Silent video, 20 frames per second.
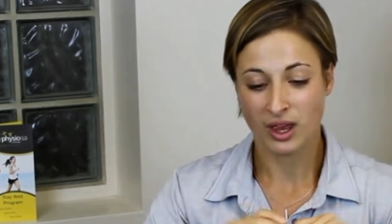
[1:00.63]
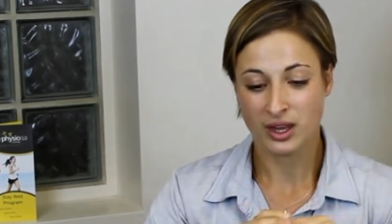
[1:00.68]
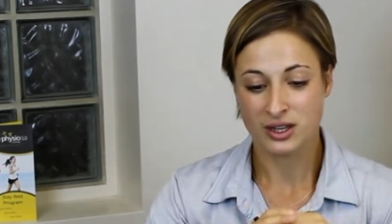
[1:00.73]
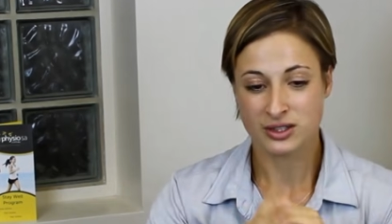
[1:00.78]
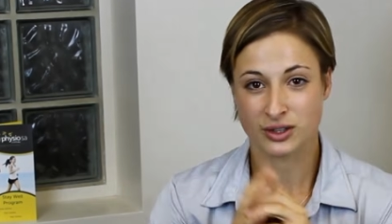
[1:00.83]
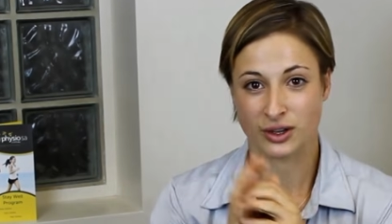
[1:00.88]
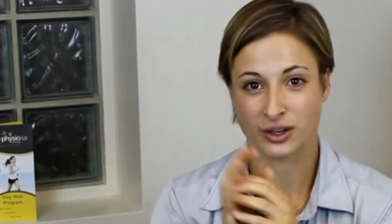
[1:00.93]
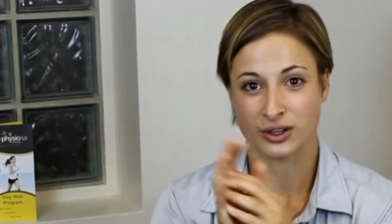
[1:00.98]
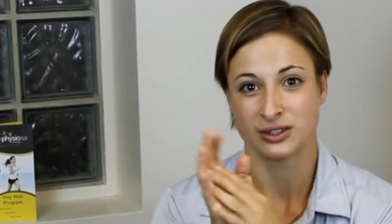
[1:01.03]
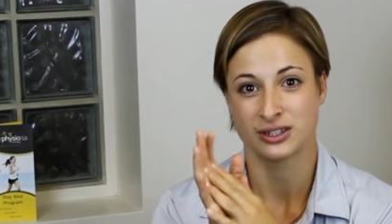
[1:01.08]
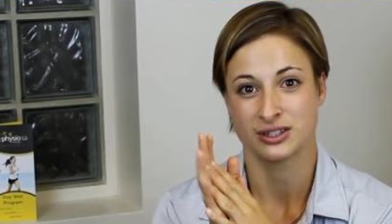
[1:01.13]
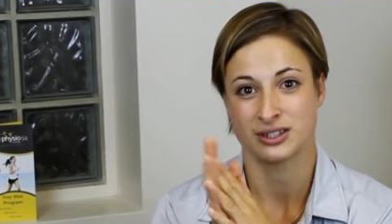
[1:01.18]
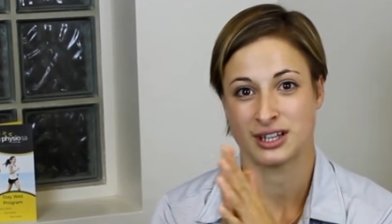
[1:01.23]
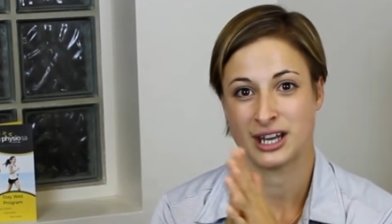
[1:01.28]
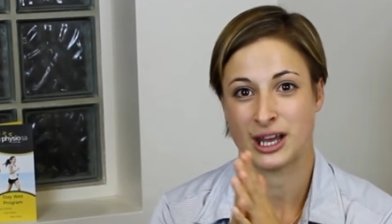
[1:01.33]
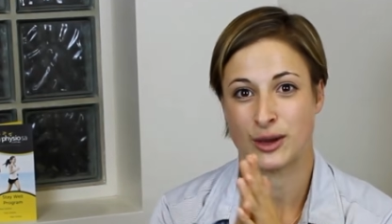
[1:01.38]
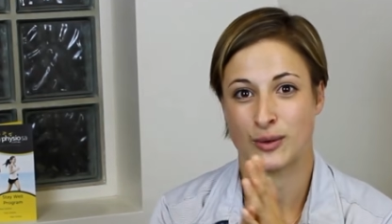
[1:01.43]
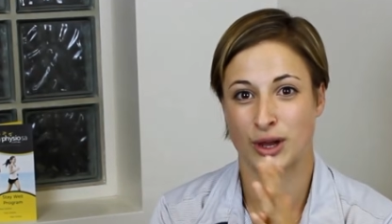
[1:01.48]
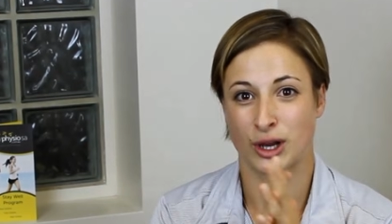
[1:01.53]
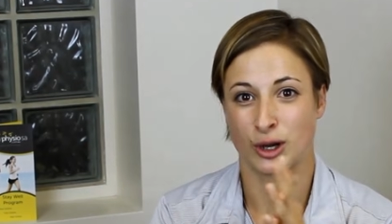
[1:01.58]
So
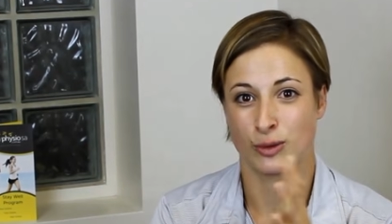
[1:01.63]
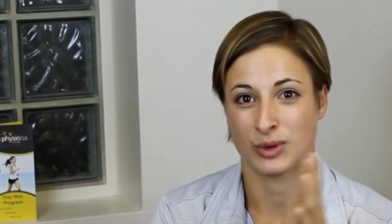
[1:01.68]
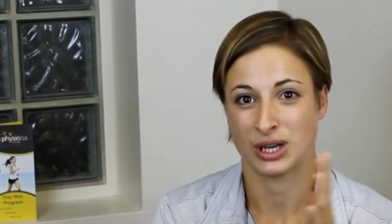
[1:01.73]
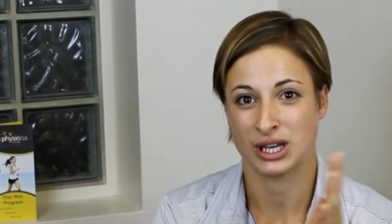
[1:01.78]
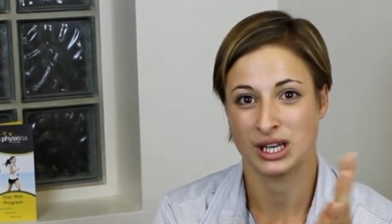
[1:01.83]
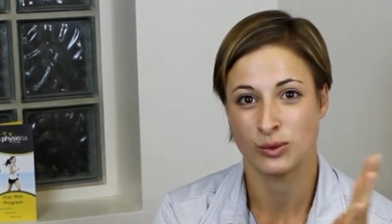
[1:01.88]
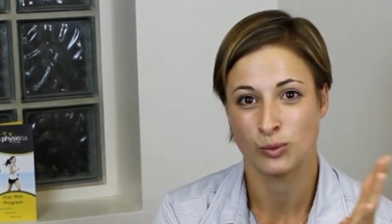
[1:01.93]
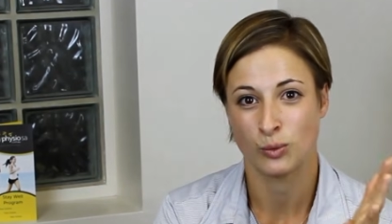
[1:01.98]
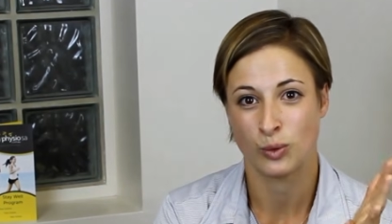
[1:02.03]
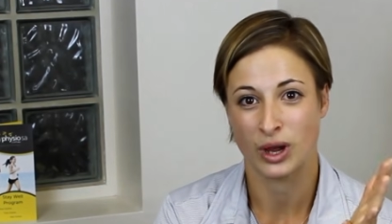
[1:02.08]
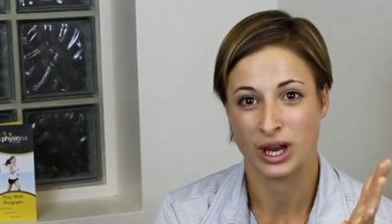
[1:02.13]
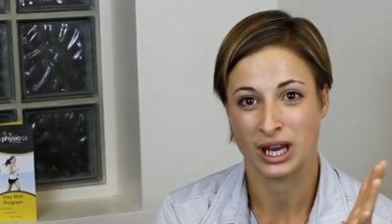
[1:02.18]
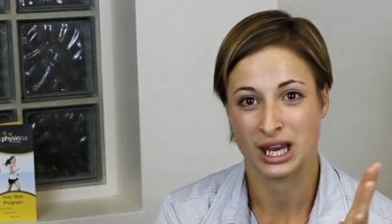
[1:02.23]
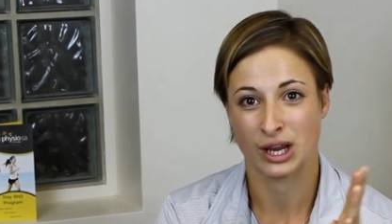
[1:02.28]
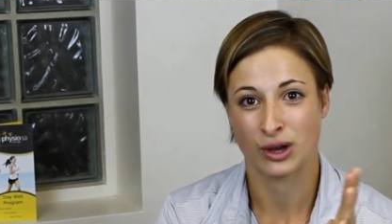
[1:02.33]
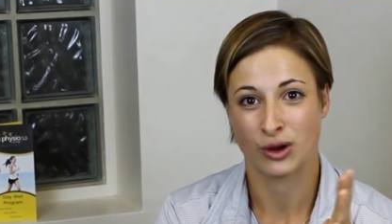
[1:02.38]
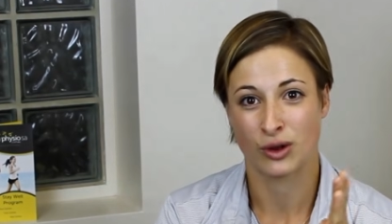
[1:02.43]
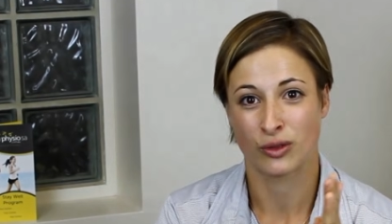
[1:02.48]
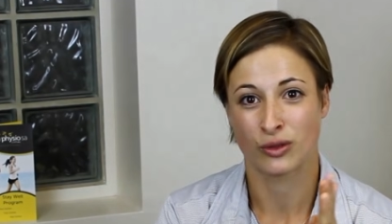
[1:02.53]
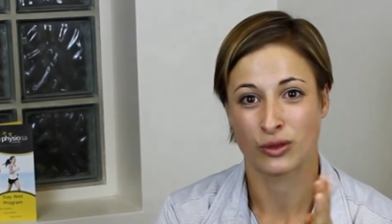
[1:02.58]
today we're going to be
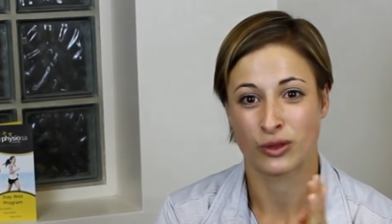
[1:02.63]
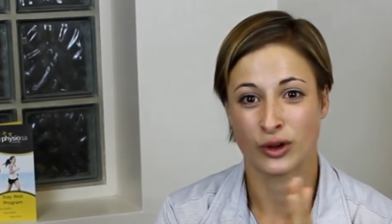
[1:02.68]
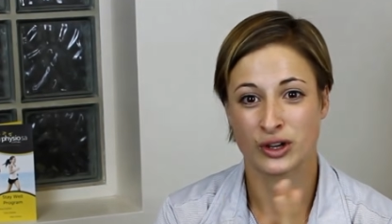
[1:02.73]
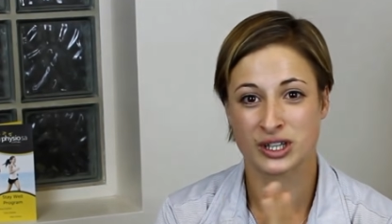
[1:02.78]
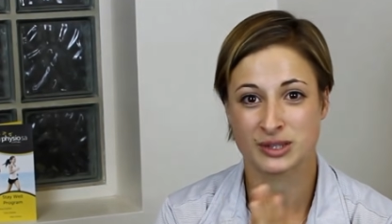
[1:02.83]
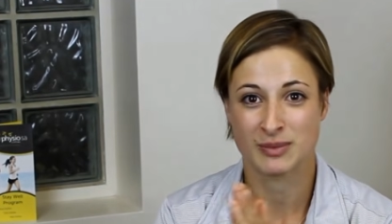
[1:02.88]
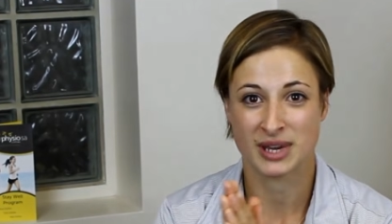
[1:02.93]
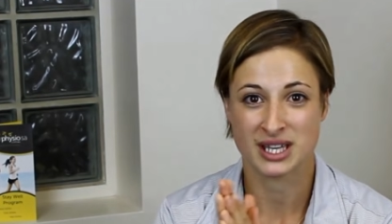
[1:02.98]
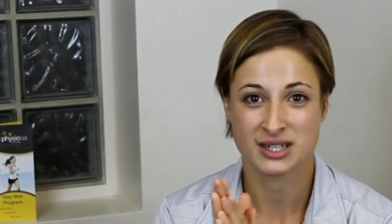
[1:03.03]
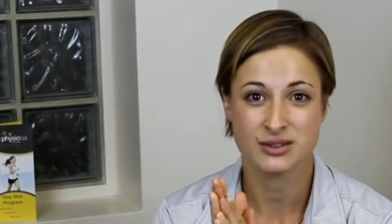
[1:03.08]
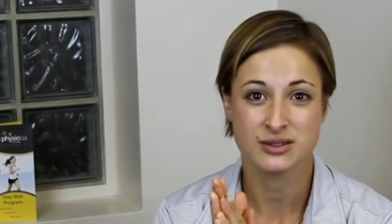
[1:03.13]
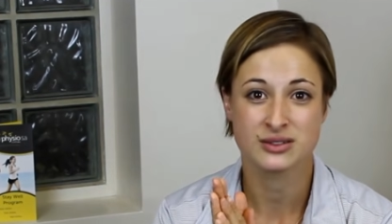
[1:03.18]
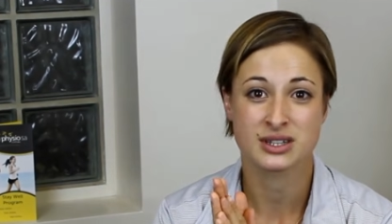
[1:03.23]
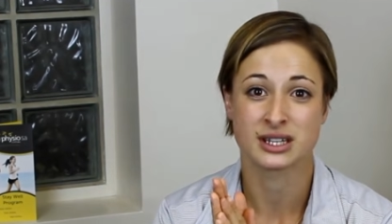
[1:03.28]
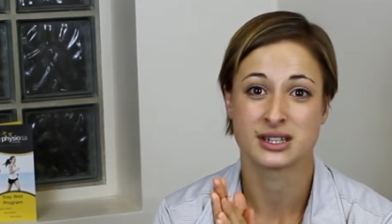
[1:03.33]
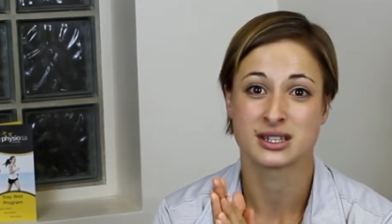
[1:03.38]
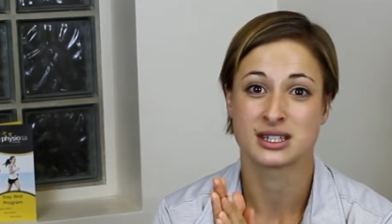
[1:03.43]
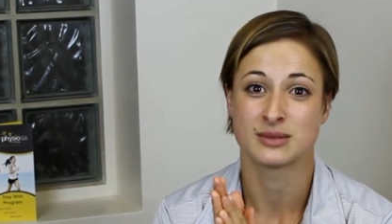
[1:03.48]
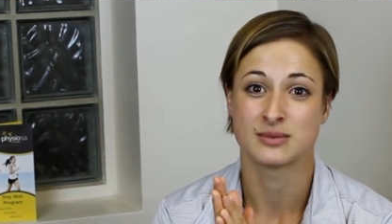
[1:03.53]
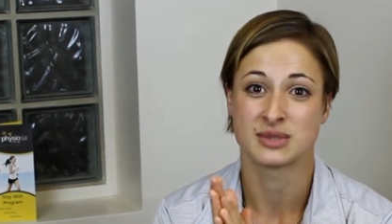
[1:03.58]
working on those muscles
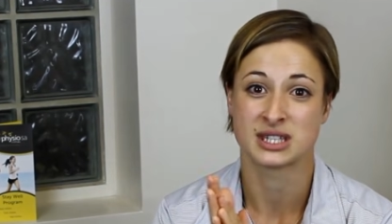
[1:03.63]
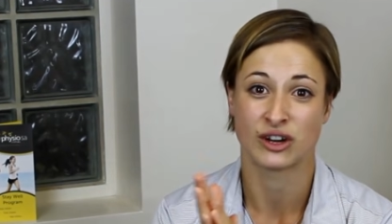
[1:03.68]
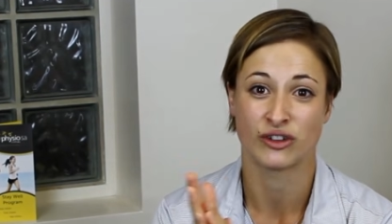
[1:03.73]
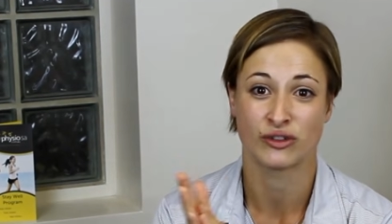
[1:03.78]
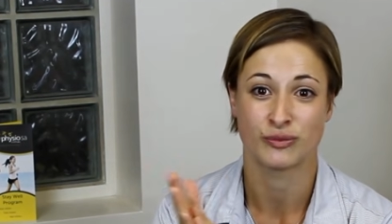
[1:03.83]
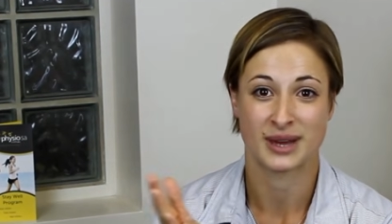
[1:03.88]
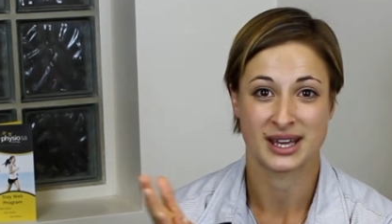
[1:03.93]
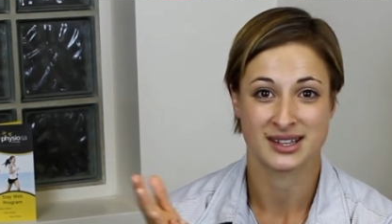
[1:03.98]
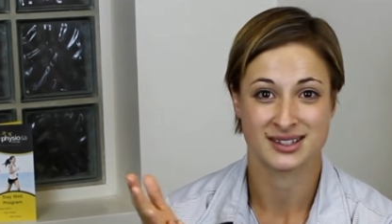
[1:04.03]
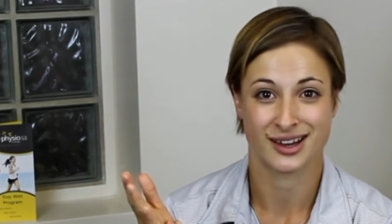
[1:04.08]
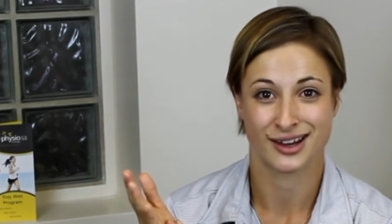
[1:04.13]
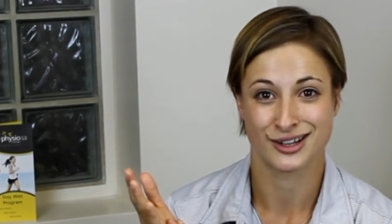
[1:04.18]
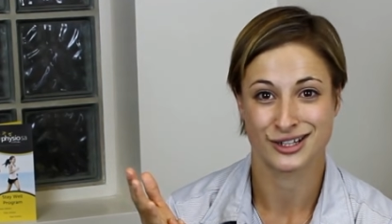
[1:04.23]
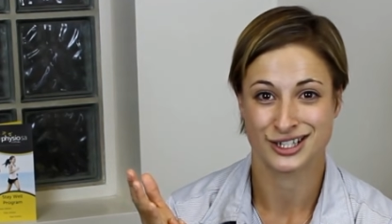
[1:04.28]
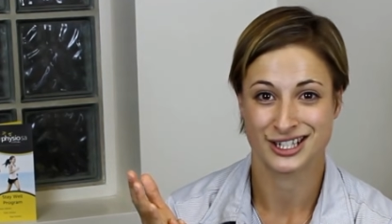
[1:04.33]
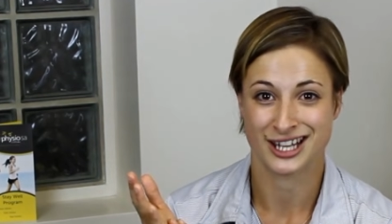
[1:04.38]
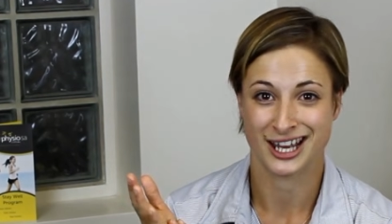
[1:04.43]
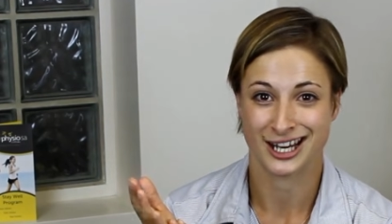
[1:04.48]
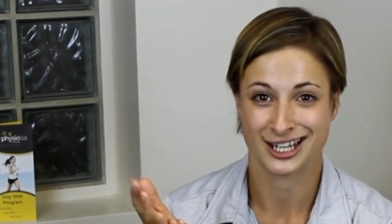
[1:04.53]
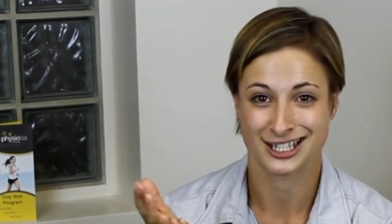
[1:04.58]
and some
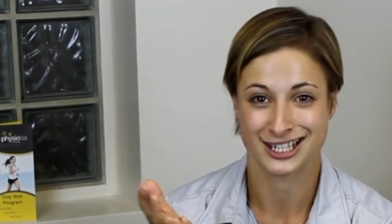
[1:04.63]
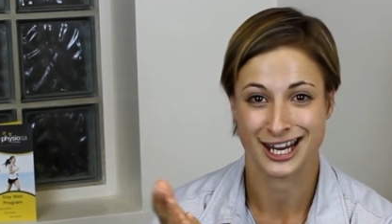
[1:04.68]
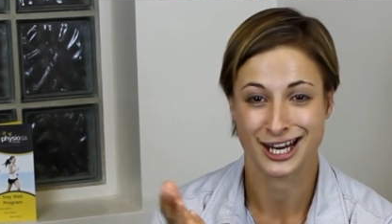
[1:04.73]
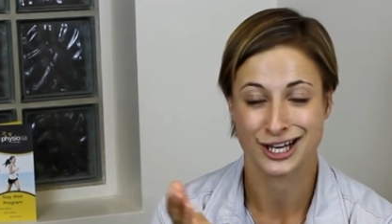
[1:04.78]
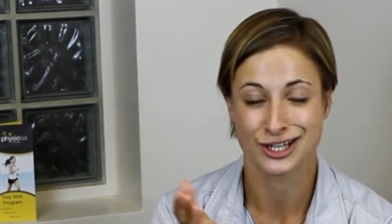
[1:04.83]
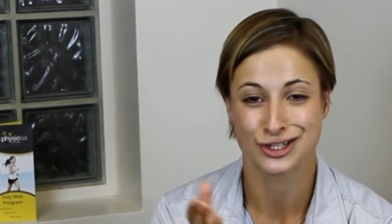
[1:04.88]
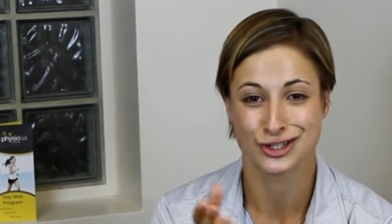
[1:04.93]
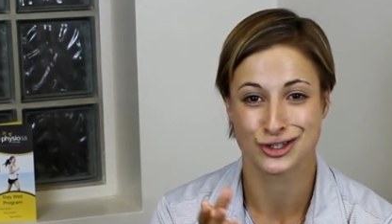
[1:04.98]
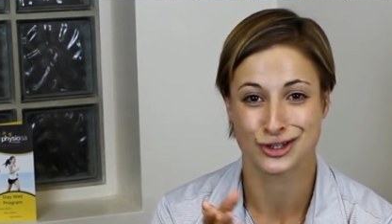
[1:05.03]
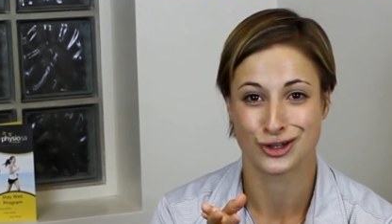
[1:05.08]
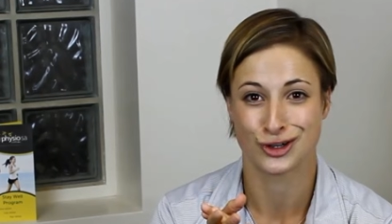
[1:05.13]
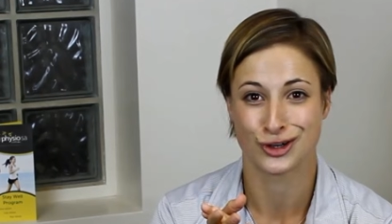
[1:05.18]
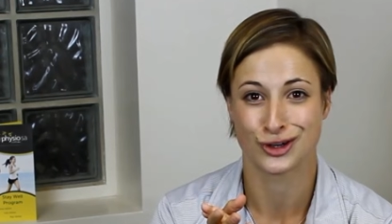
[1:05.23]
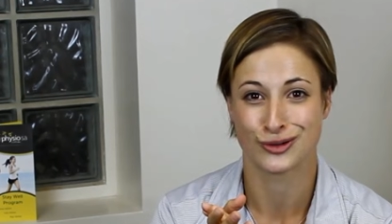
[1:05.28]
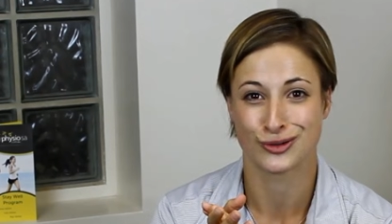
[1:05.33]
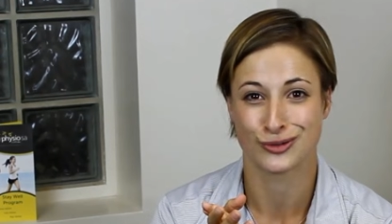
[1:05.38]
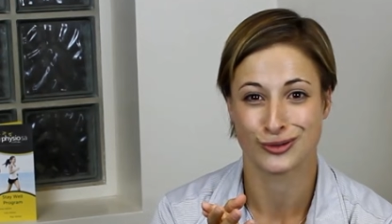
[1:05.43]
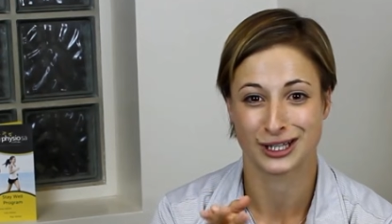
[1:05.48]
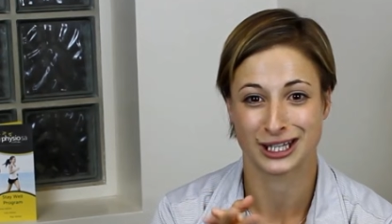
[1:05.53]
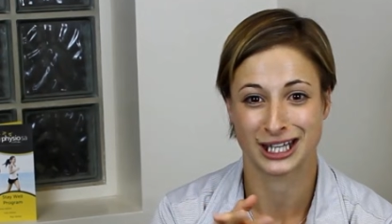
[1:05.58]
self-massage techniques
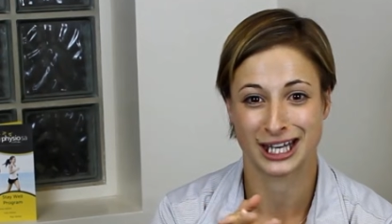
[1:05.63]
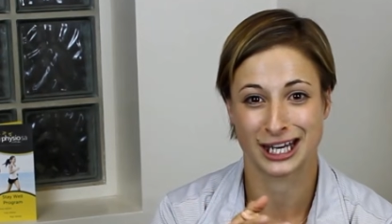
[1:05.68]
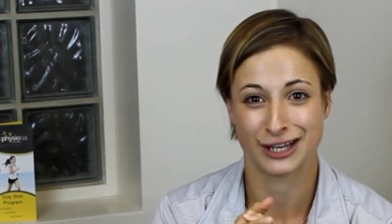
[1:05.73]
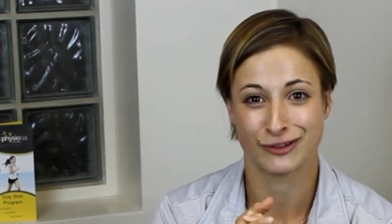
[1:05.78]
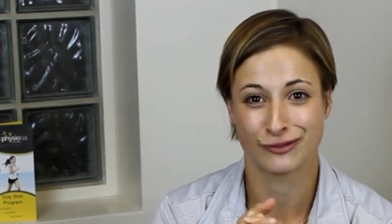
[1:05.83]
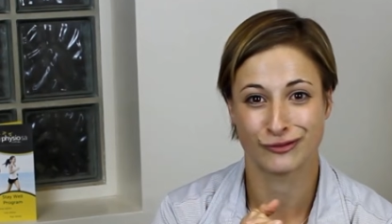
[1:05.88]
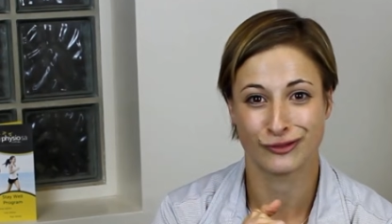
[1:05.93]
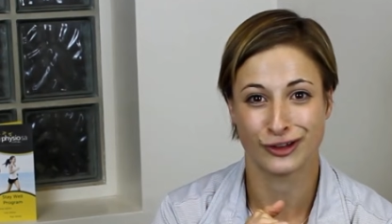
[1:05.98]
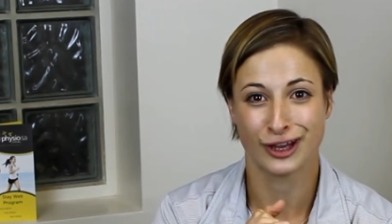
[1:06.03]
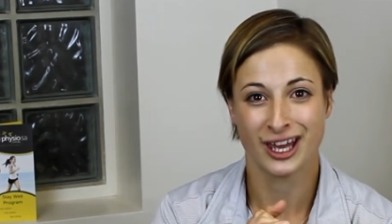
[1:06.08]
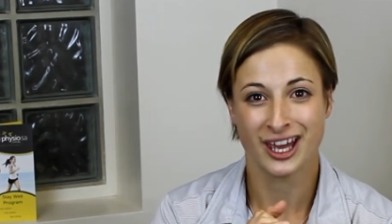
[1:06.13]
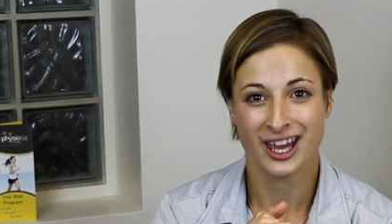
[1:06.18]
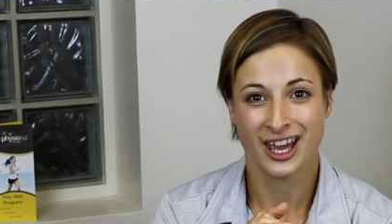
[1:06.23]
to relieve